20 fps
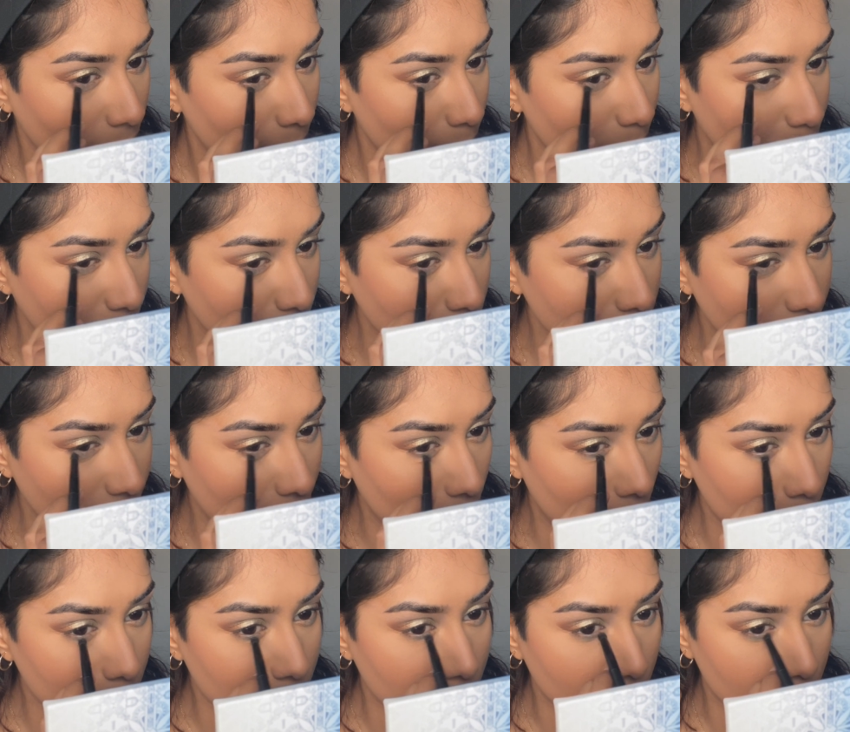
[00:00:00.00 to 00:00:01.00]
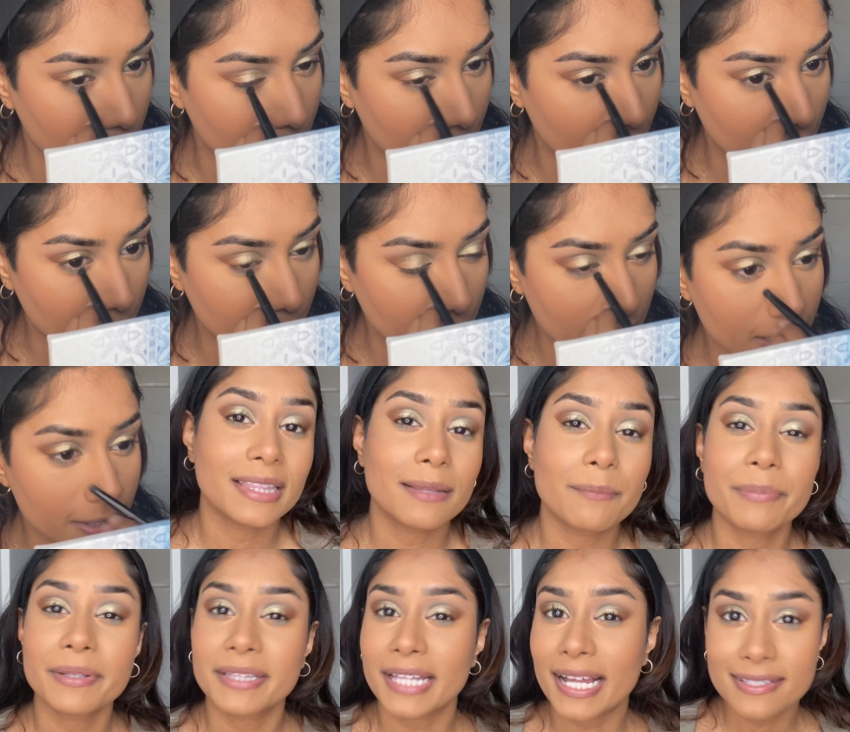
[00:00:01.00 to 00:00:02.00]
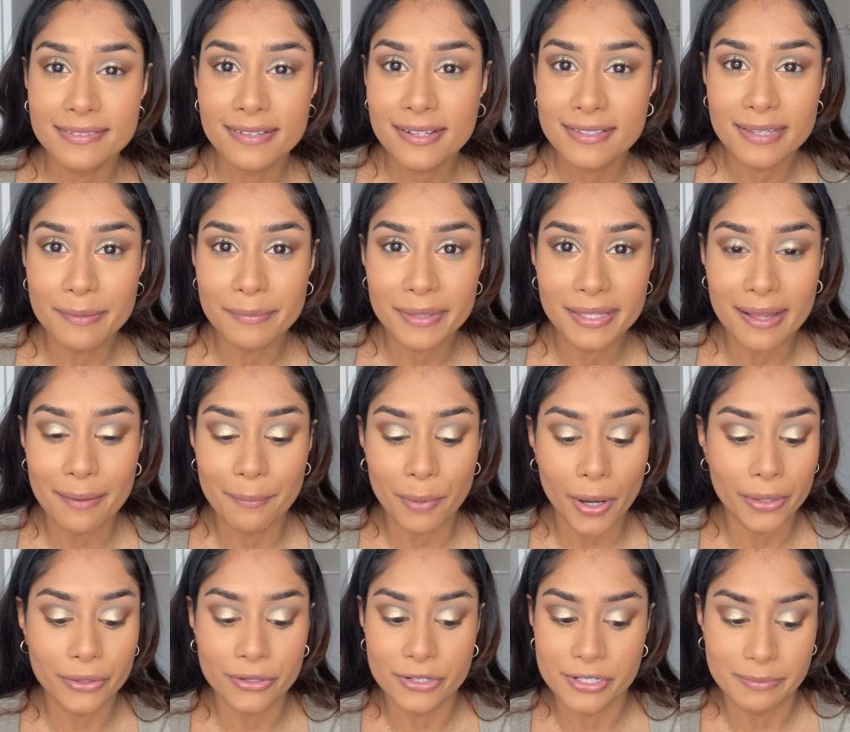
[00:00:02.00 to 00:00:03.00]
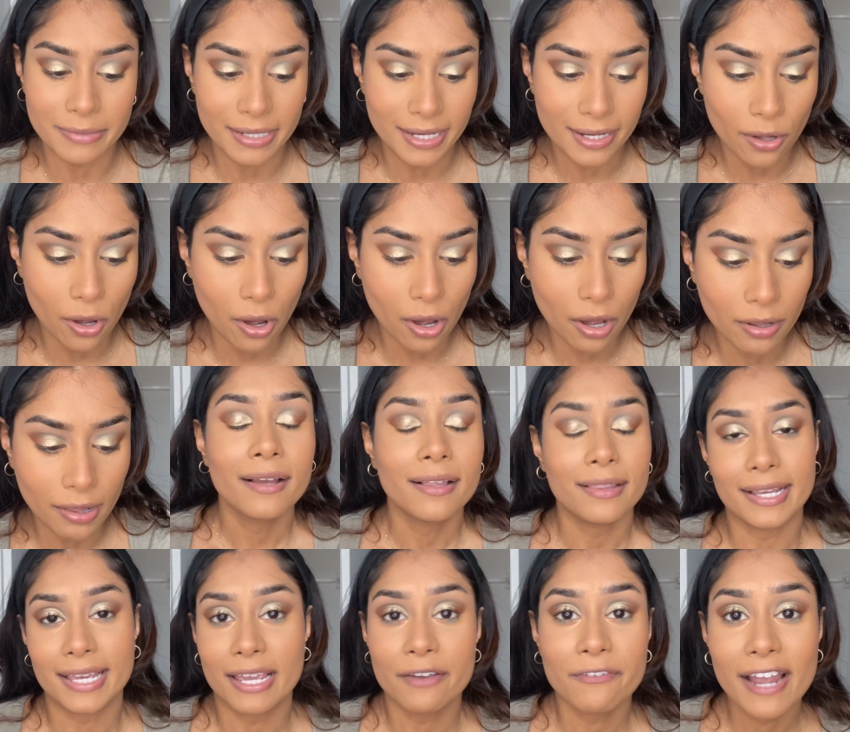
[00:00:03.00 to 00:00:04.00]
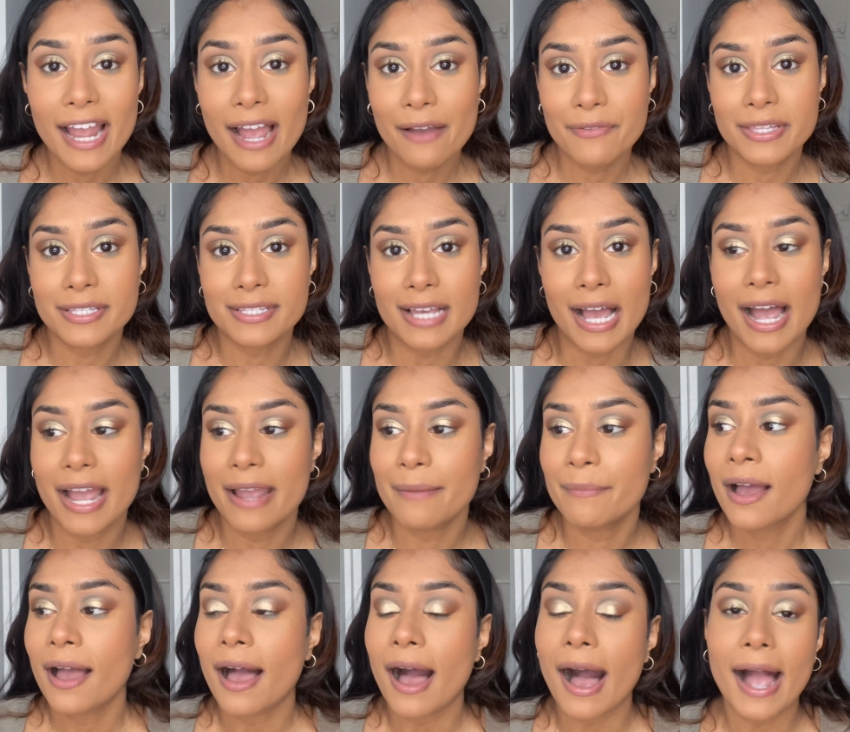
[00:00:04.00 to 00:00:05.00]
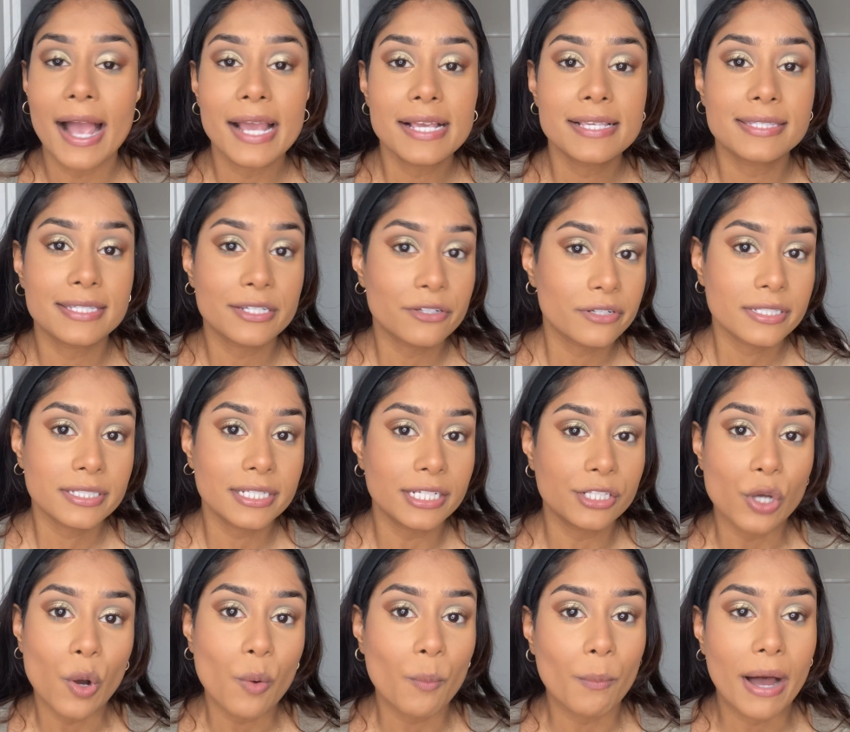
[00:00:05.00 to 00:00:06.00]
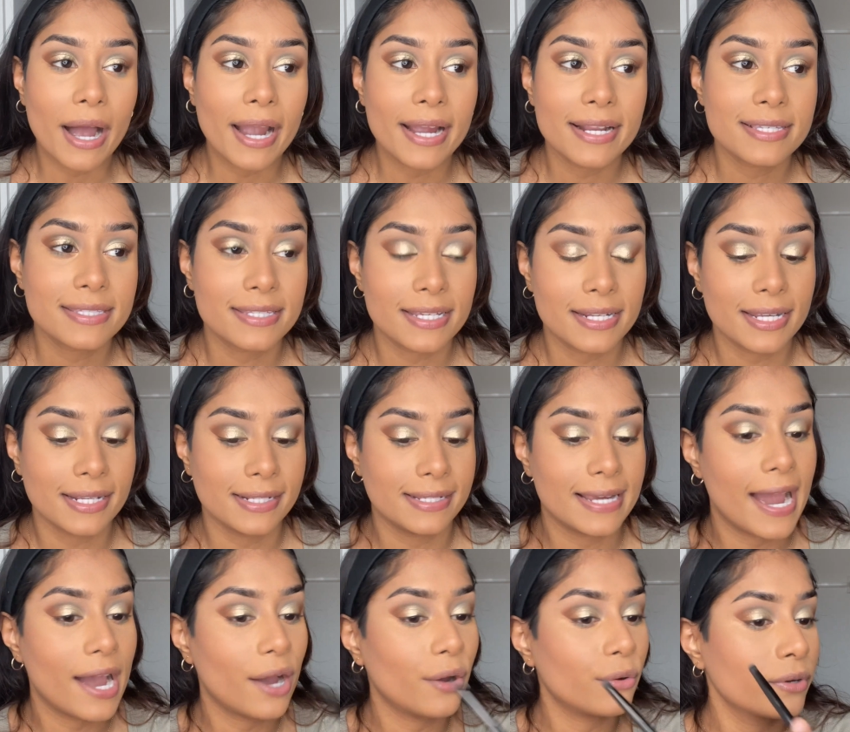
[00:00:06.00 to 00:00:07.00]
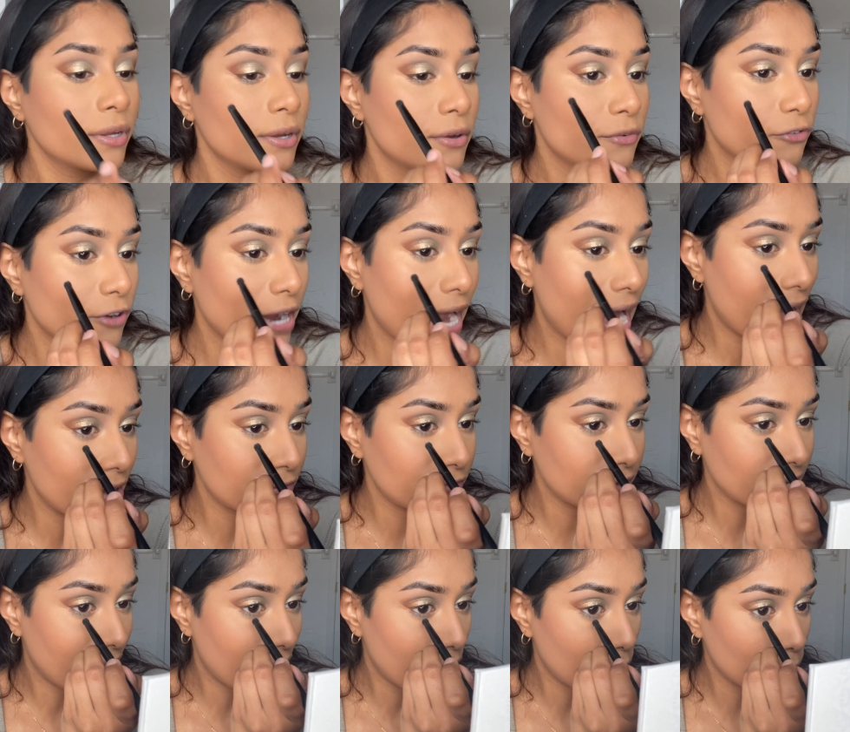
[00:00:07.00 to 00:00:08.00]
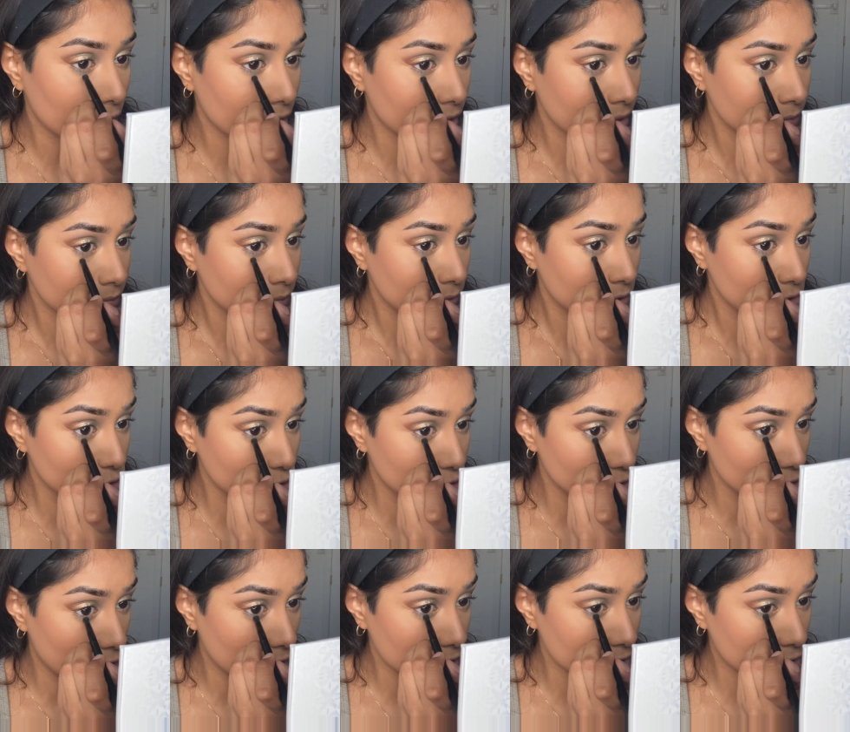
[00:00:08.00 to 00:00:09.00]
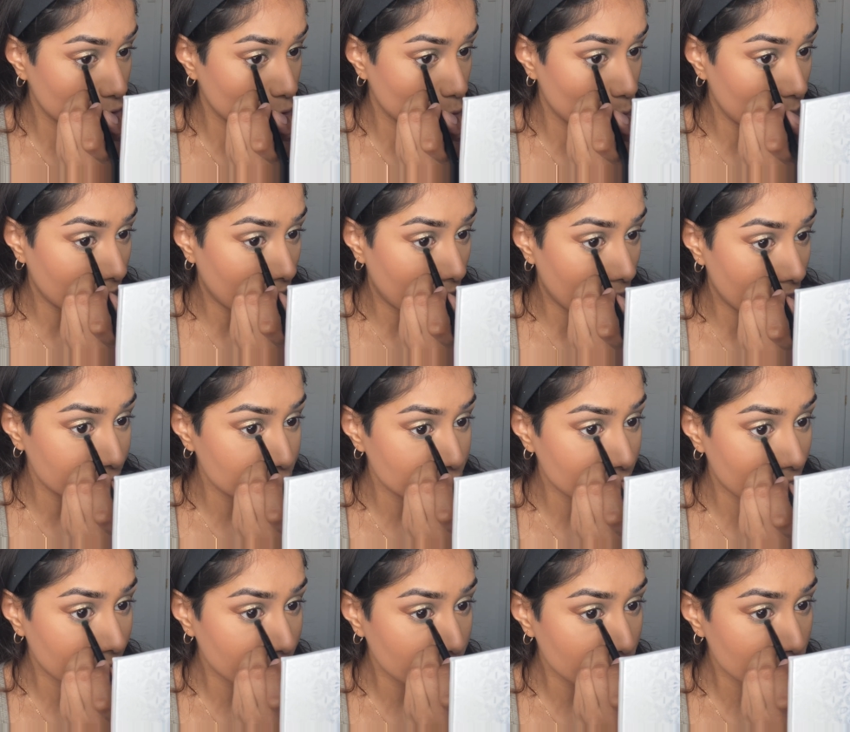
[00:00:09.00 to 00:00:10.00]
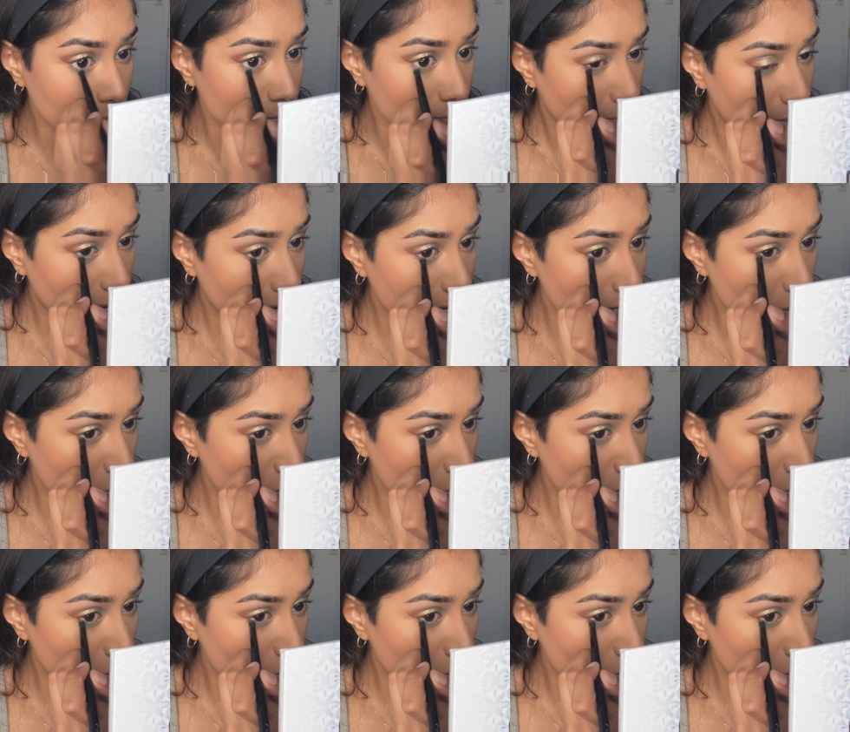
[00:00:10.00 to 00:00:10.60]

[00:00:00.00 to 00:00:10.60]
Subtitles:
building up the pigment, but that's not something that bothers me at all. Like, if I have the time, I seriously don't mind sitting down for half an hour just doing eyeshadow. But I know